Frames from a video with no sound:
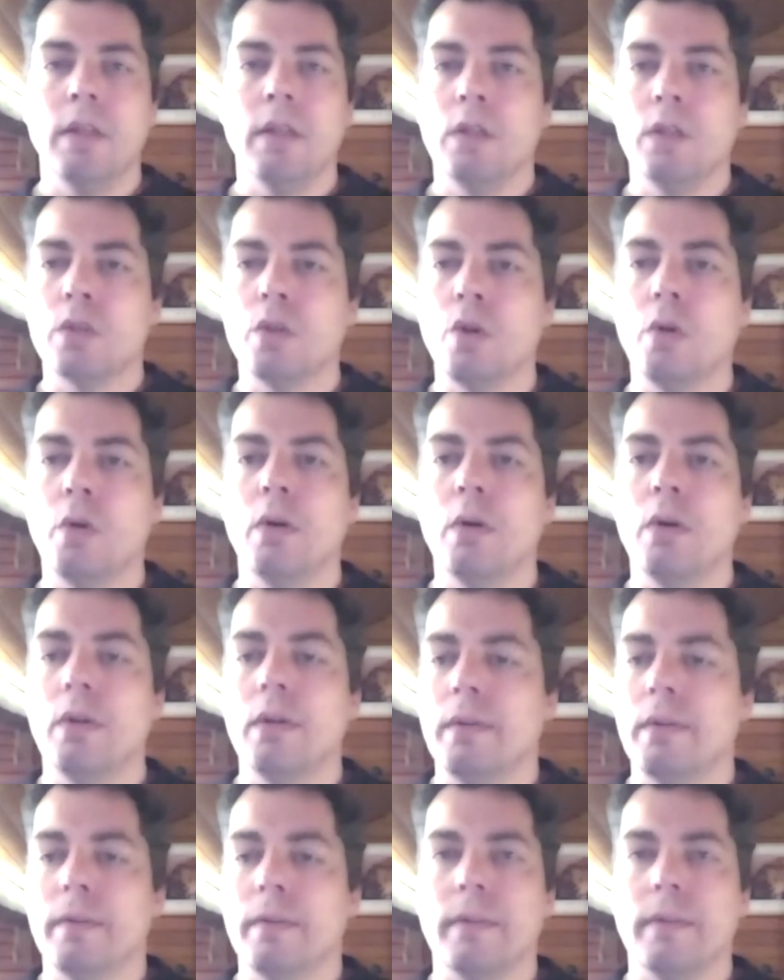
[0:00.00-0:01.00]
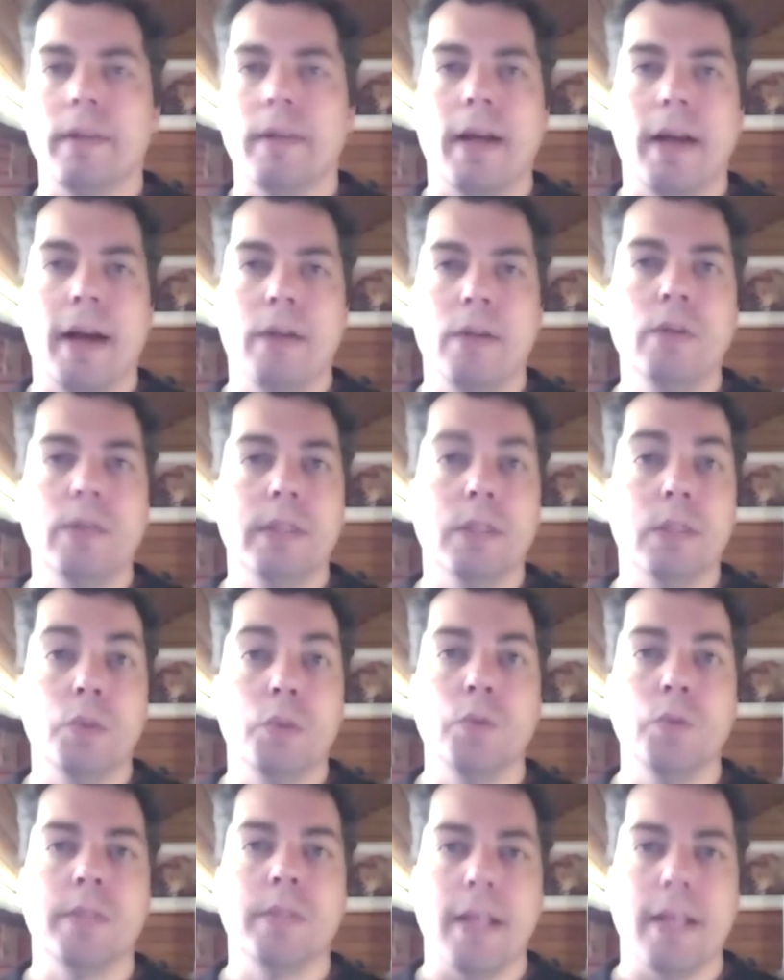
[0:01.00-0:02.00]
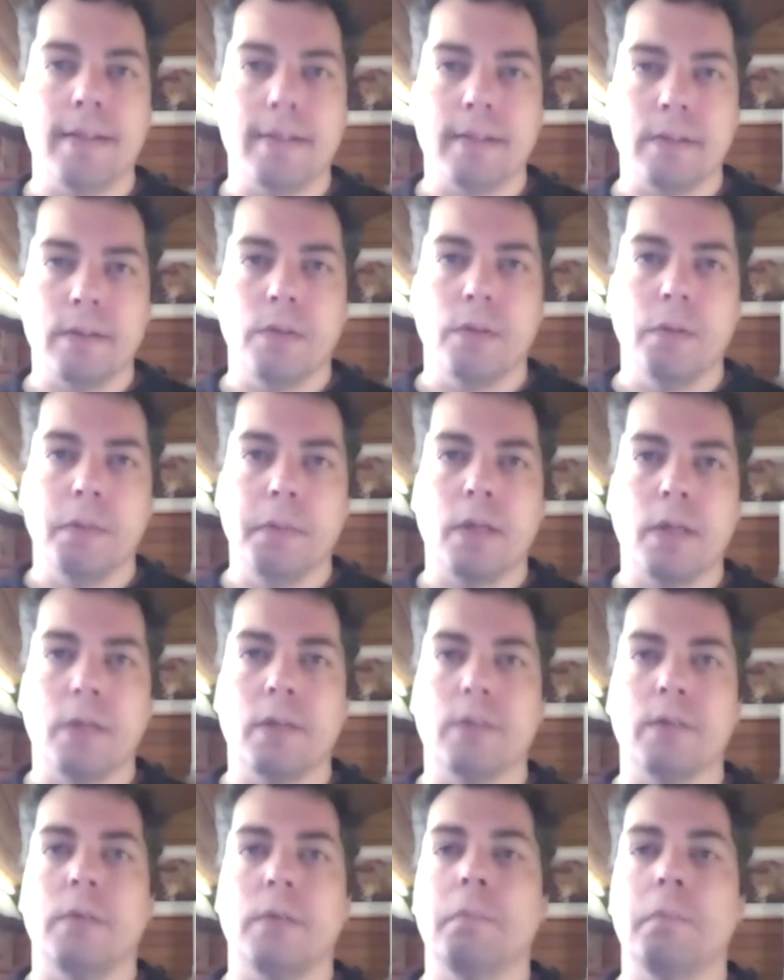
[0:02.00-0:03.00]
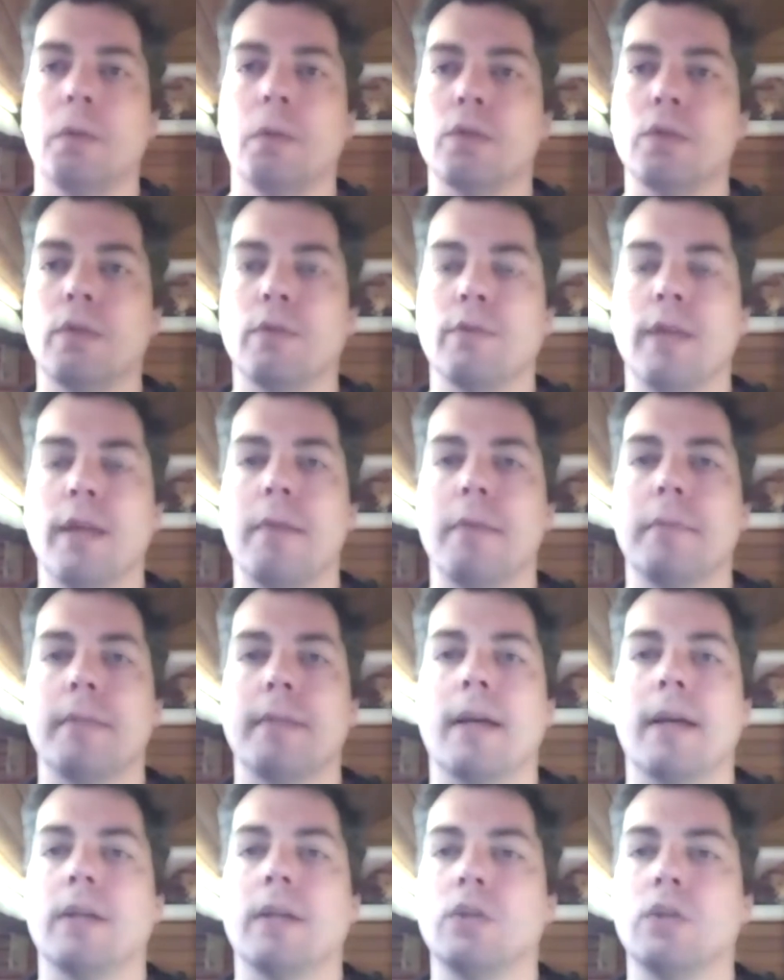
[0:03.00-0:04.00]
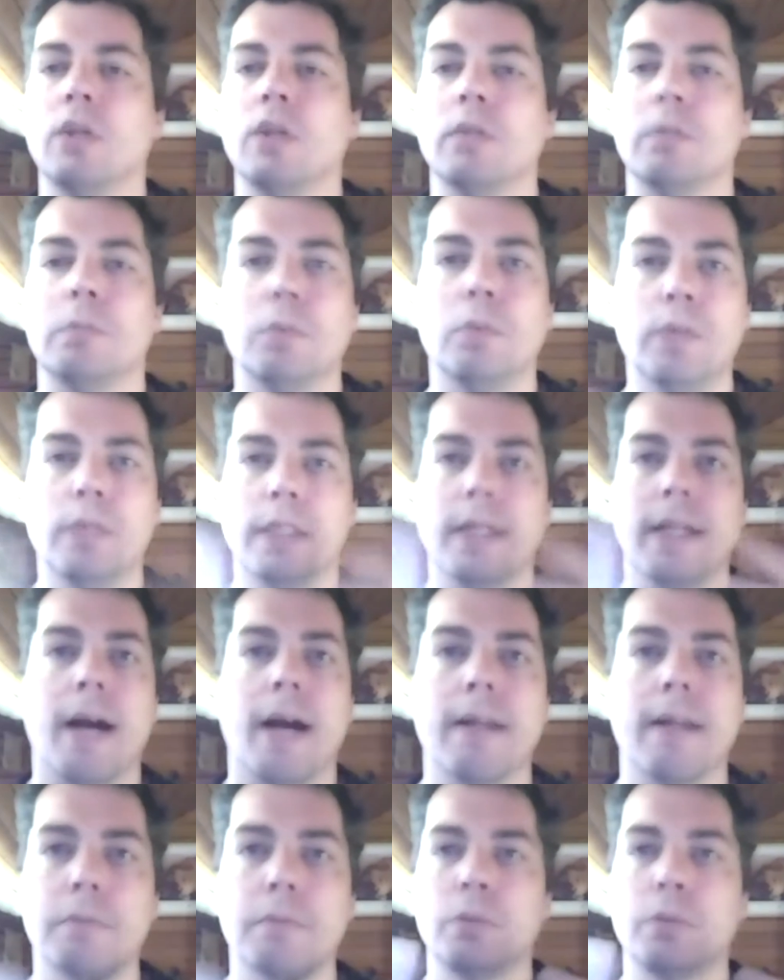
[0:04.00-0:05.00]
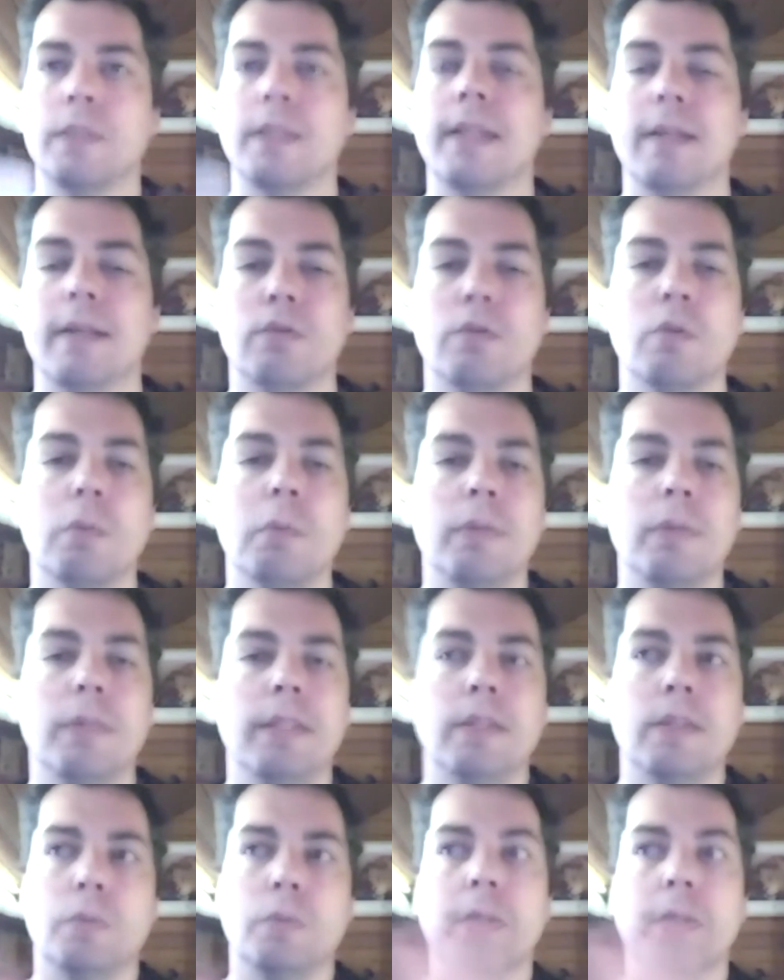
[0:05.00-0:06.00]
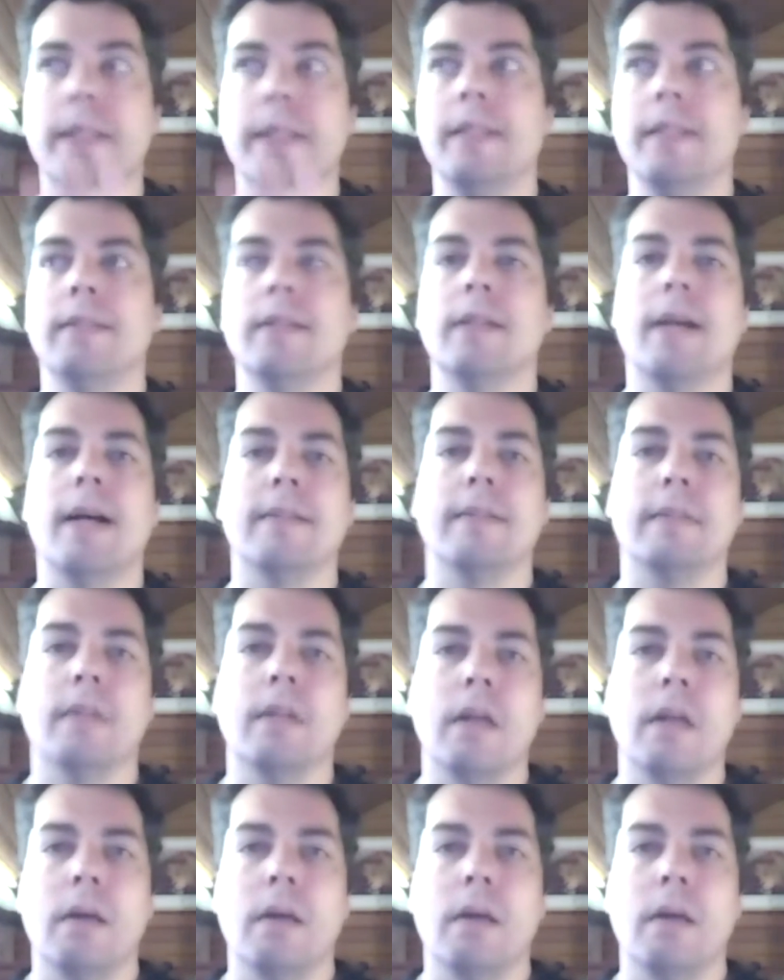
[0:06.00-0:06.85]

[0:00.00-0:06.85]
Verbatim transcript: So I know it's useless, you know, because most of them, they are just putting ads, putting ads. Nobody is reading the ads.